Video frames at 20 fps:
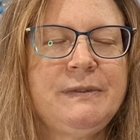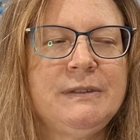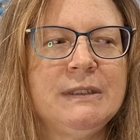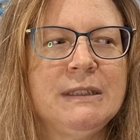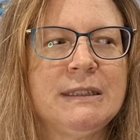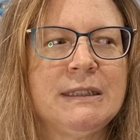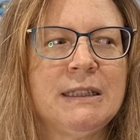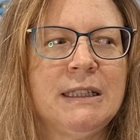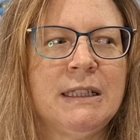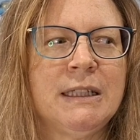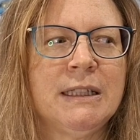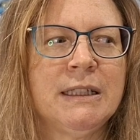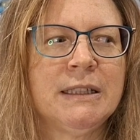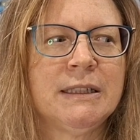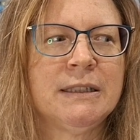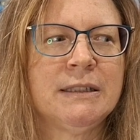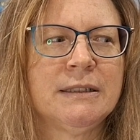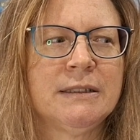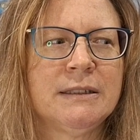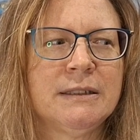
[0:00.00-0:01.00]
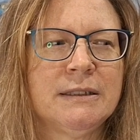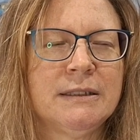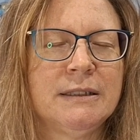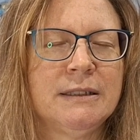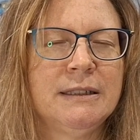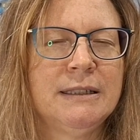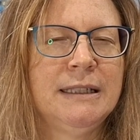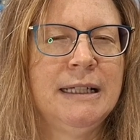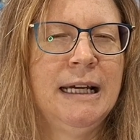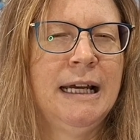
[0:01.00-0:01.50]
So
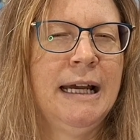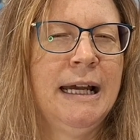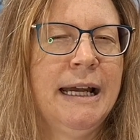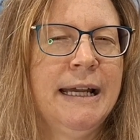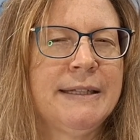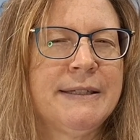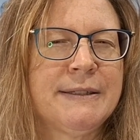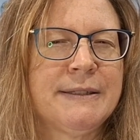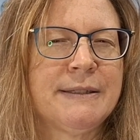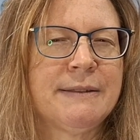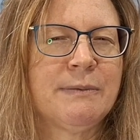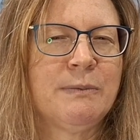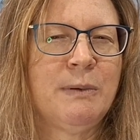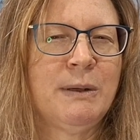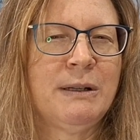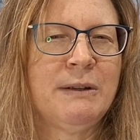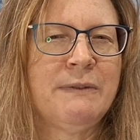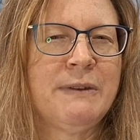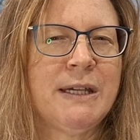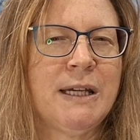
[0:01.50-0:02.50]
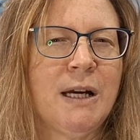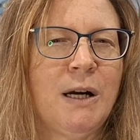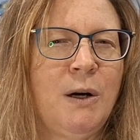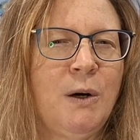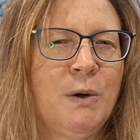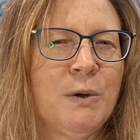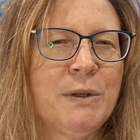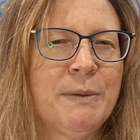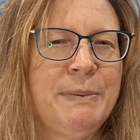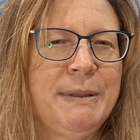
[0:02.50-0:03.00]
it's one of the
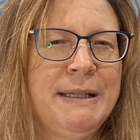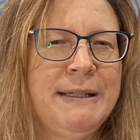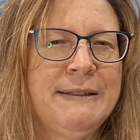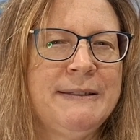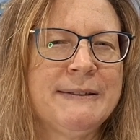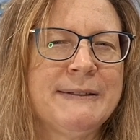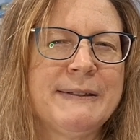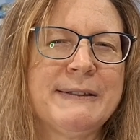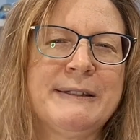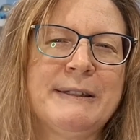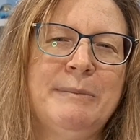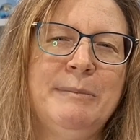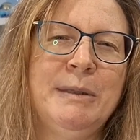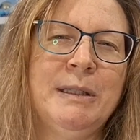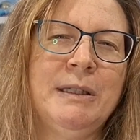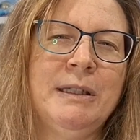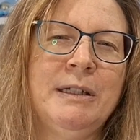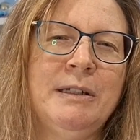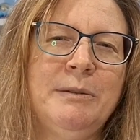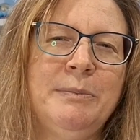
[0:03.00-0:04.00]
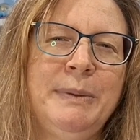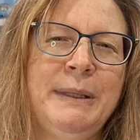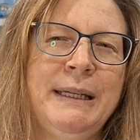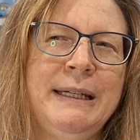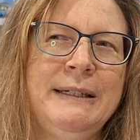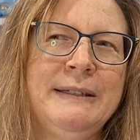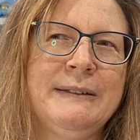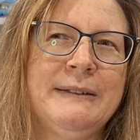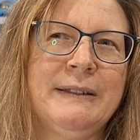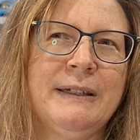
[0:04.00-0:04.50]
older pieces. It's the Mill Hill
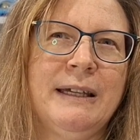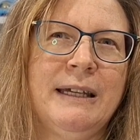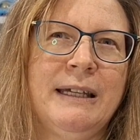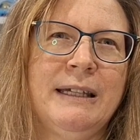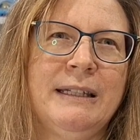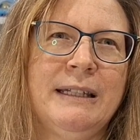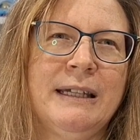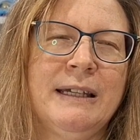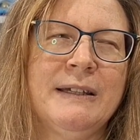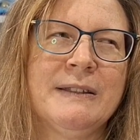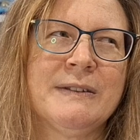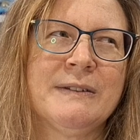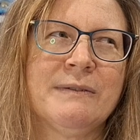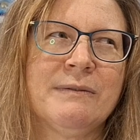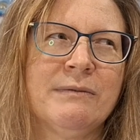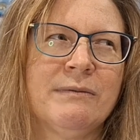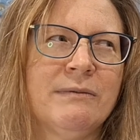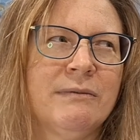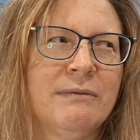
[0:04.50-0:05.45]
piece, and it's